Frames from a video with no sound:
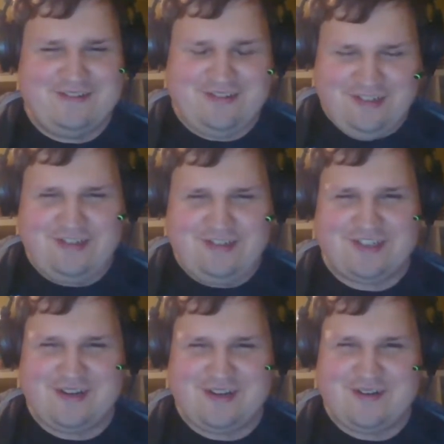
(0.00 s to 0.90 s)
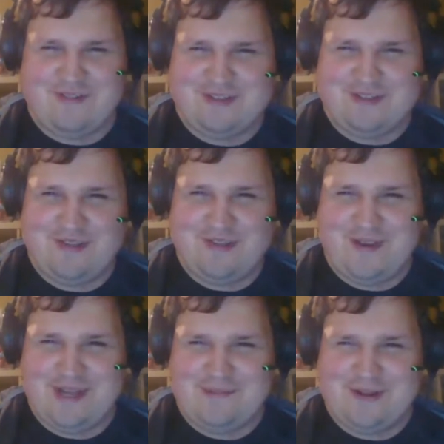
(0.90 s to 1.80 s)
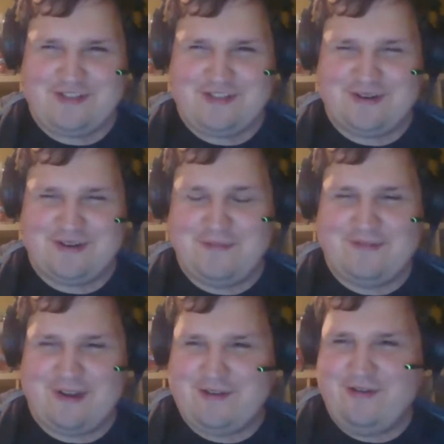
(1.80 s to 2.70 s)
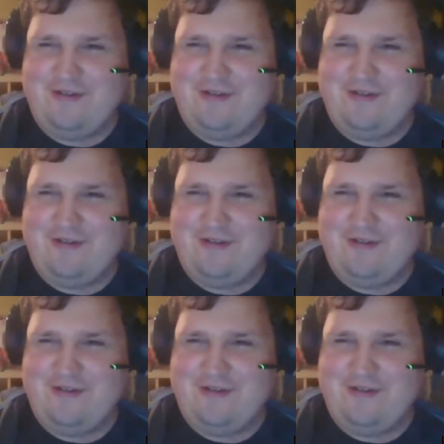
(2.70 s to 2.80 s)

gosh, I want to defeat that monster, and the people were like,